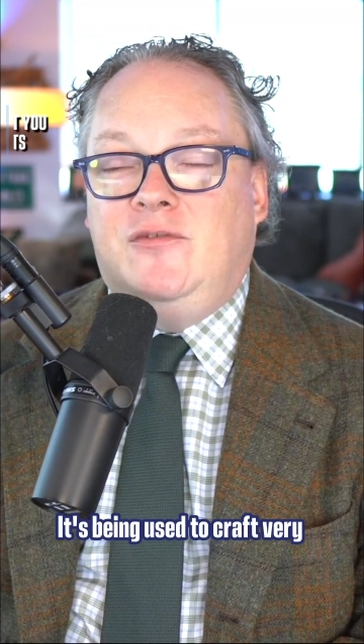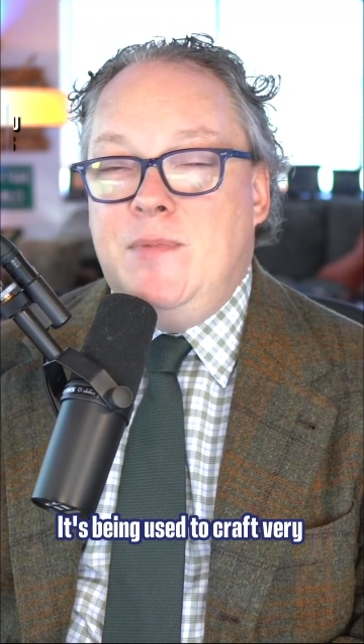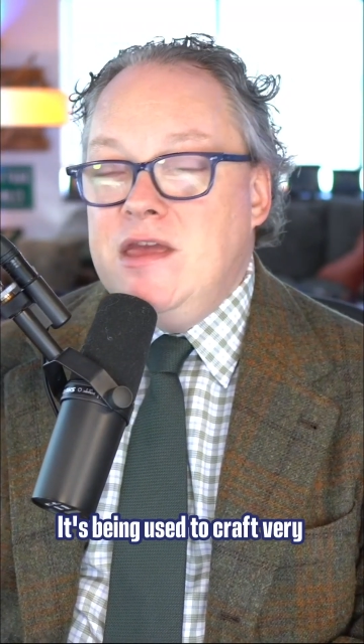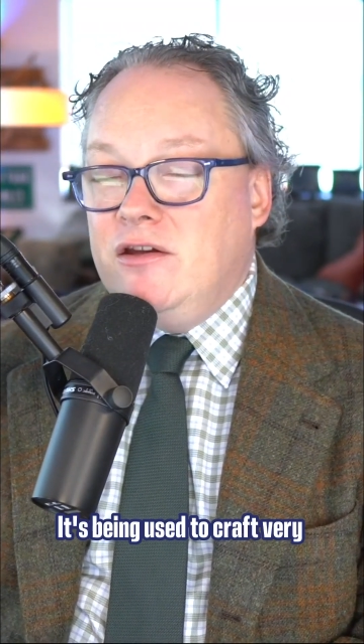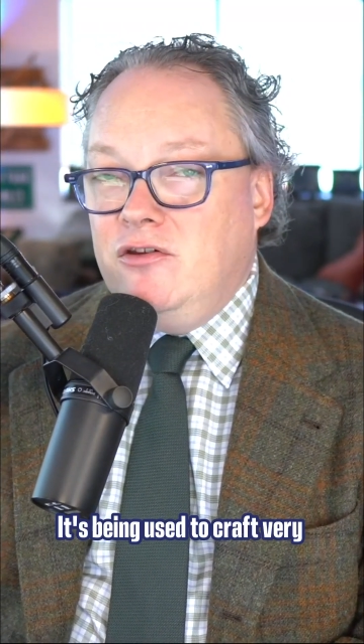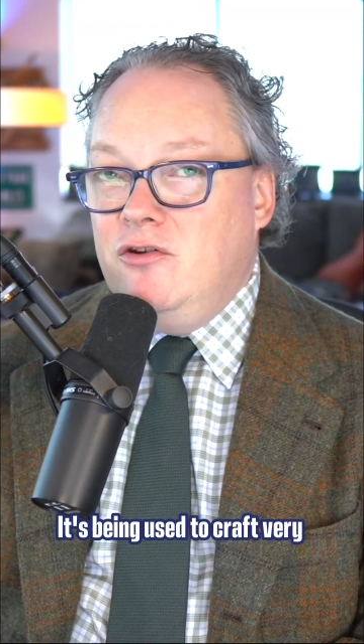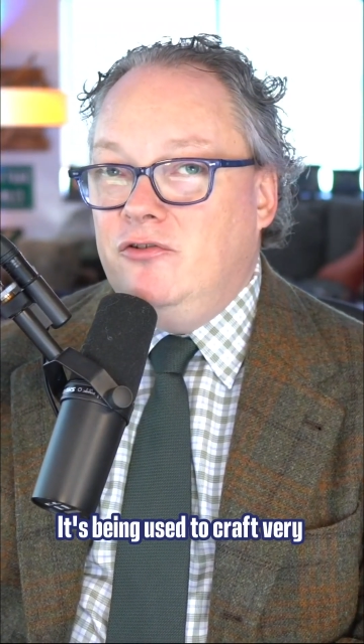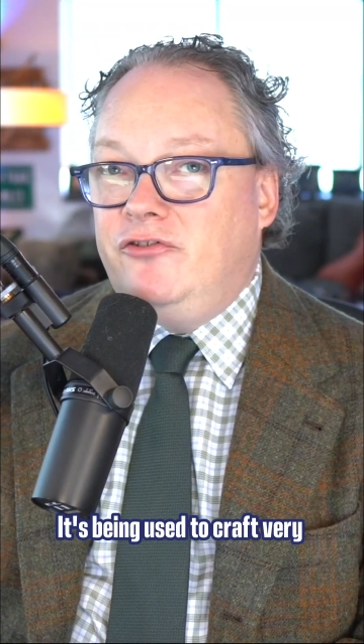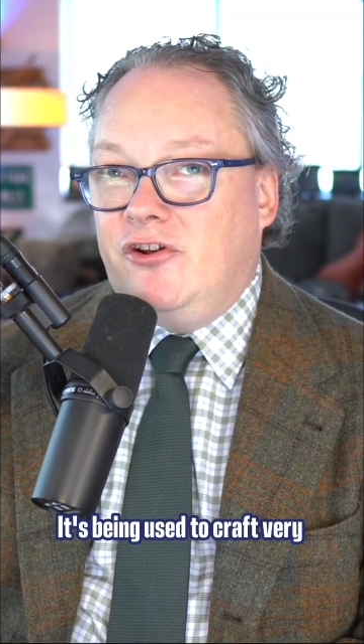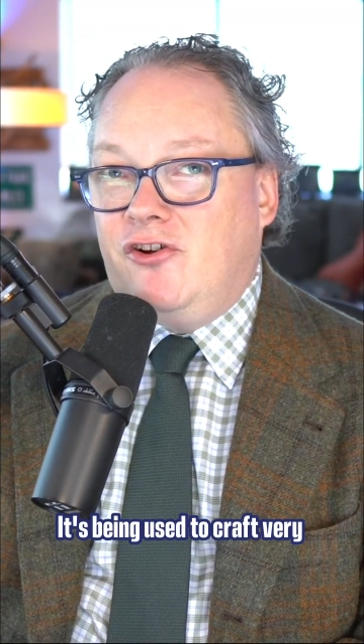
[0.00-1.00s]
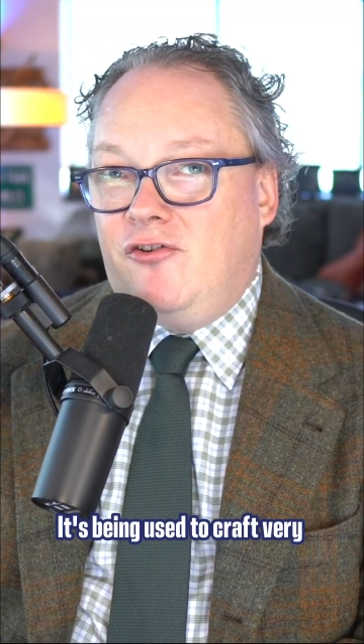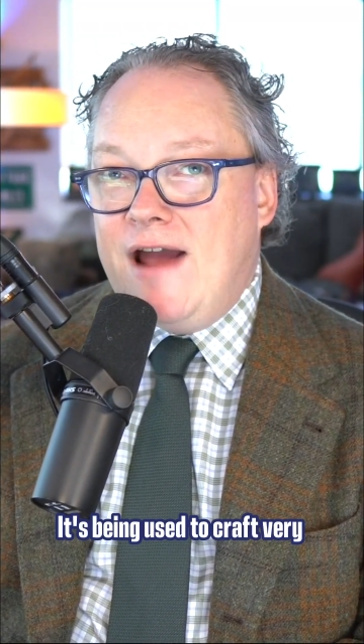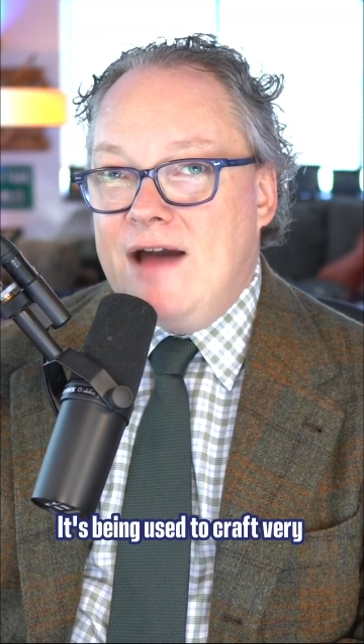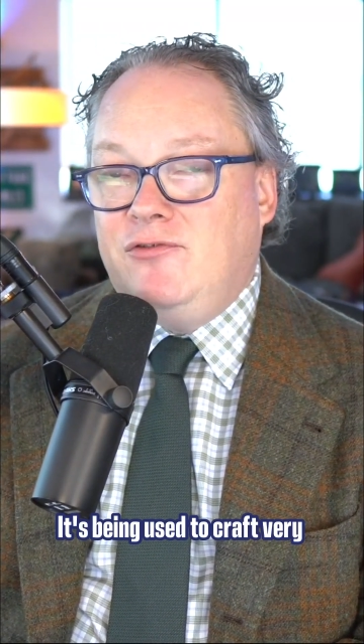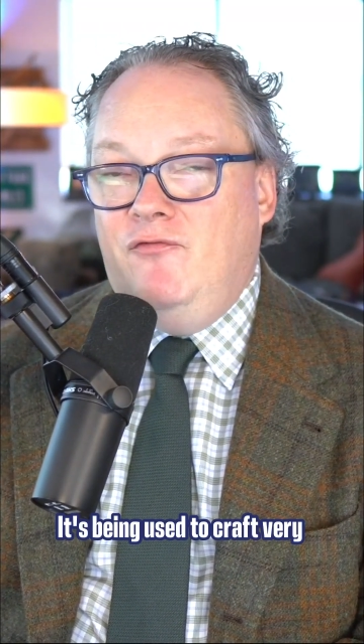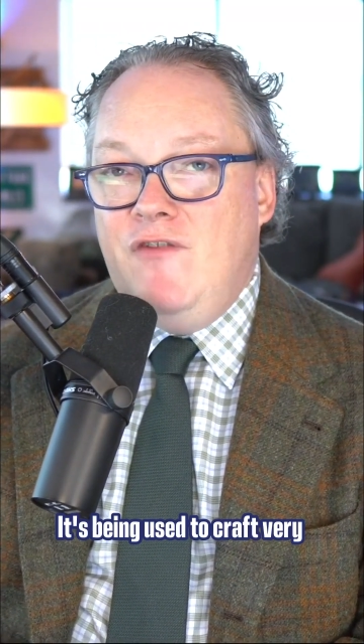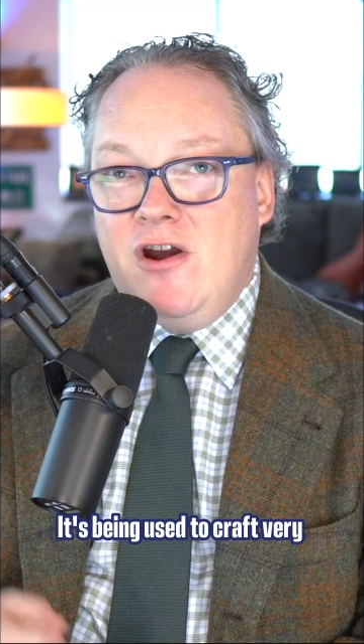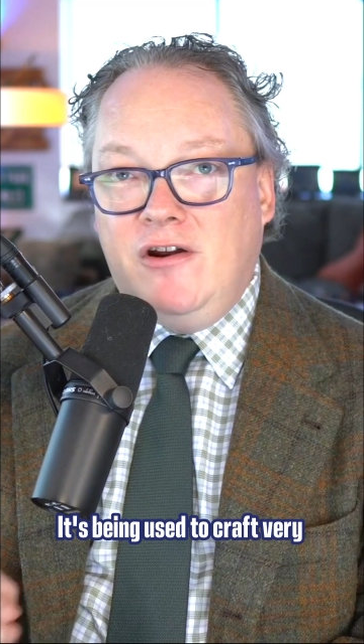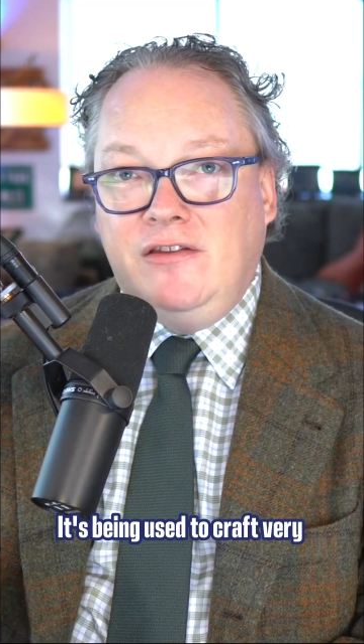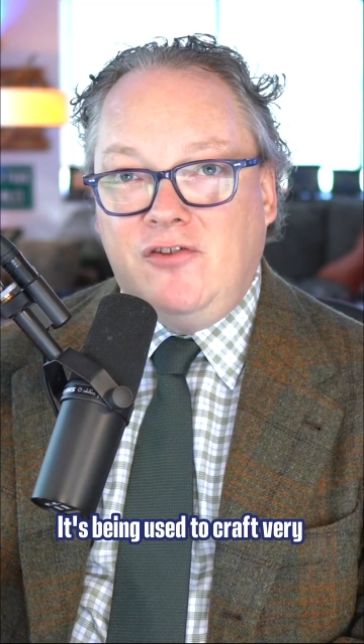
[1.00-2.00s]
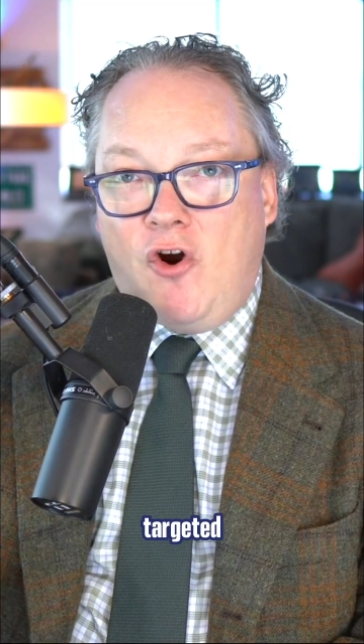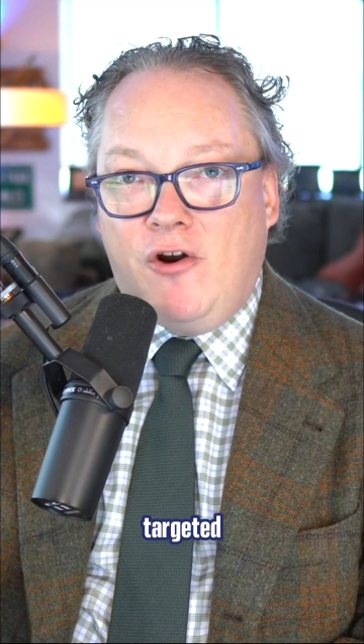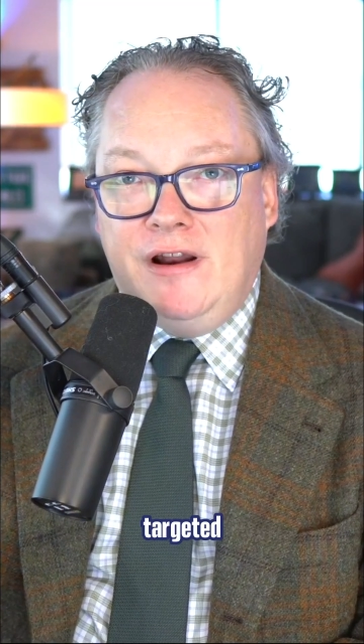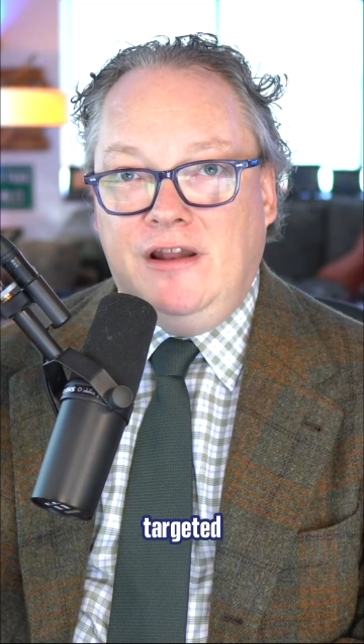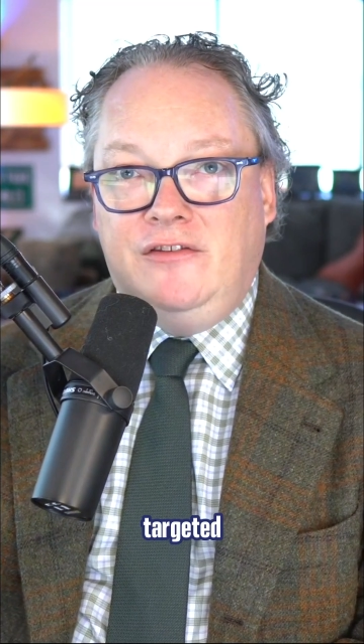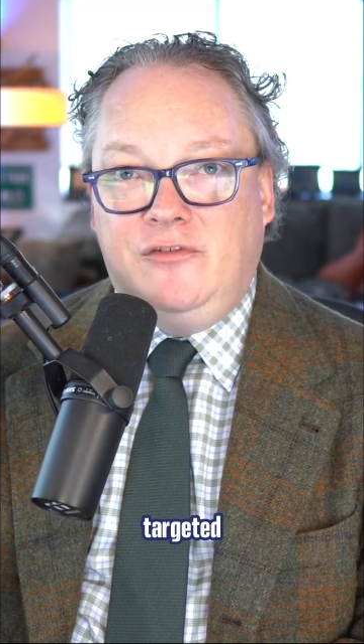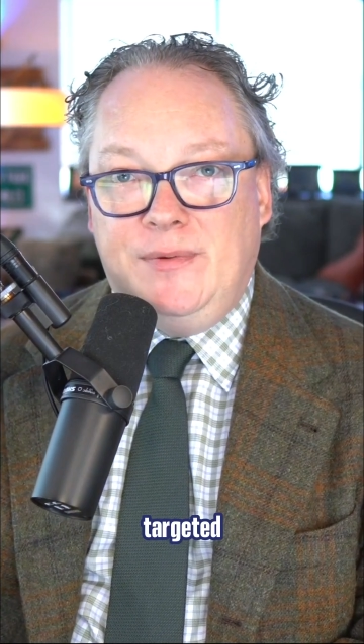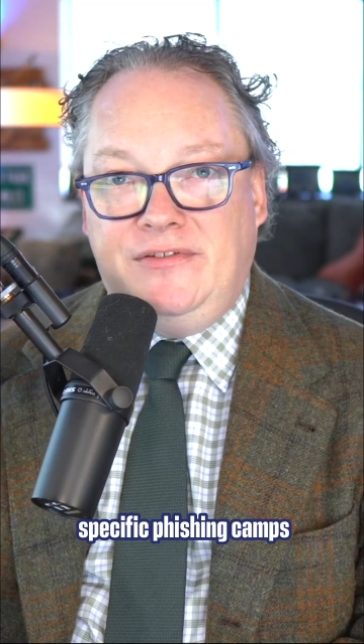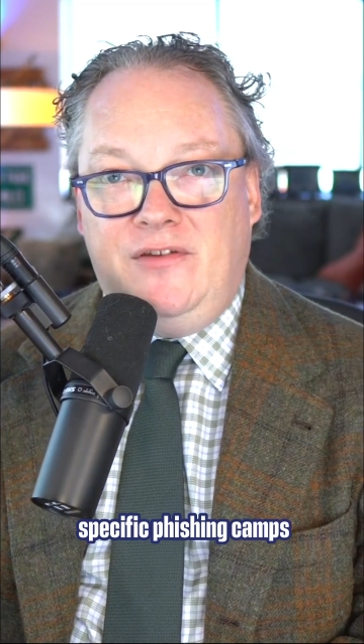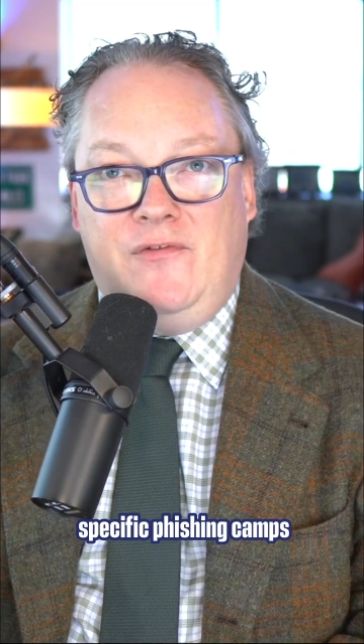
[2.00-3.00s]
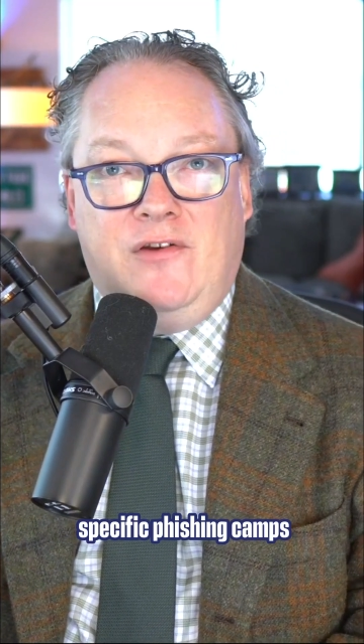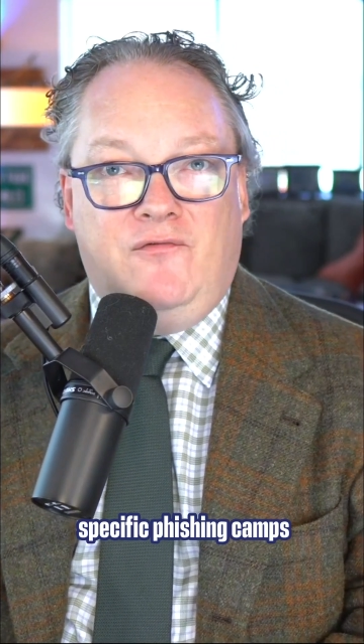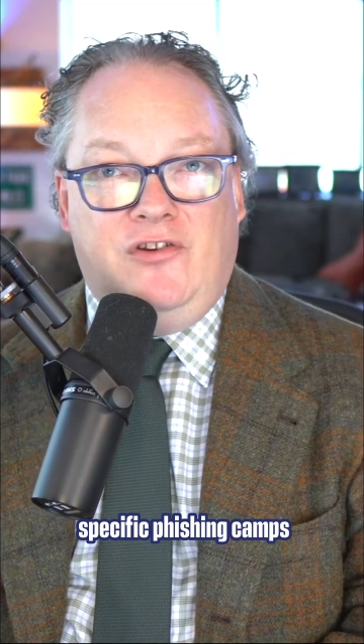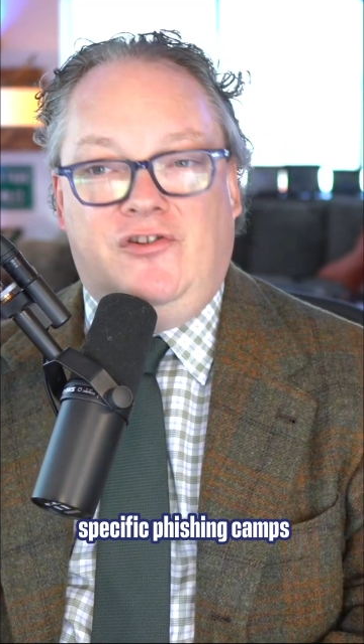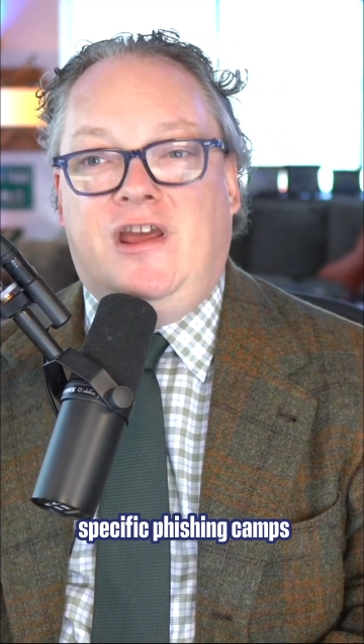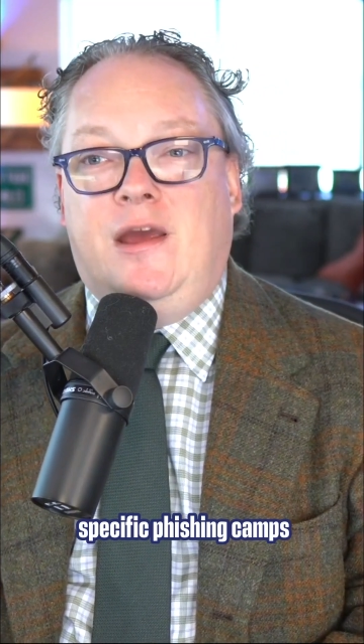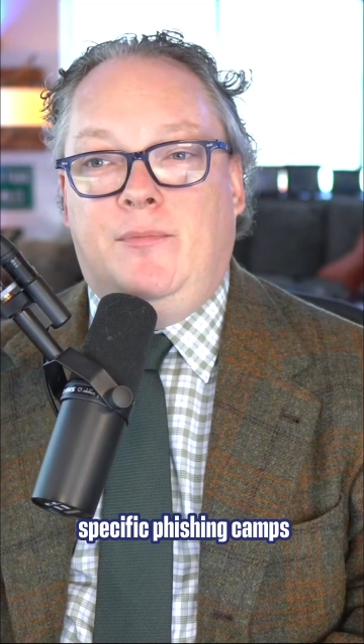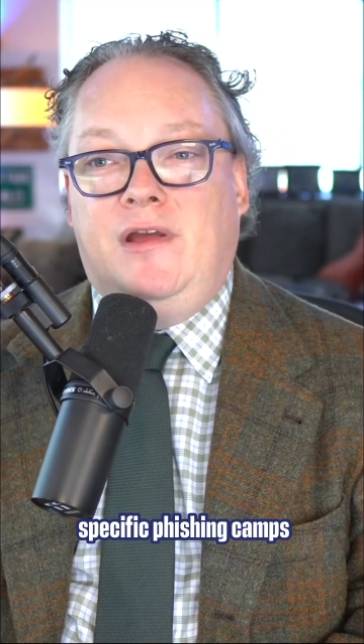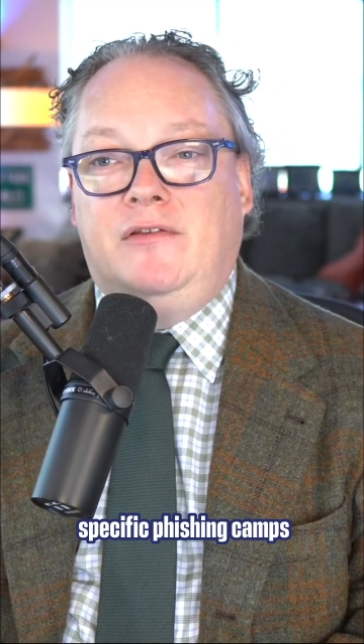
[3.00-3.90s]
It's being used to craft very targeted specific phishing campaigns,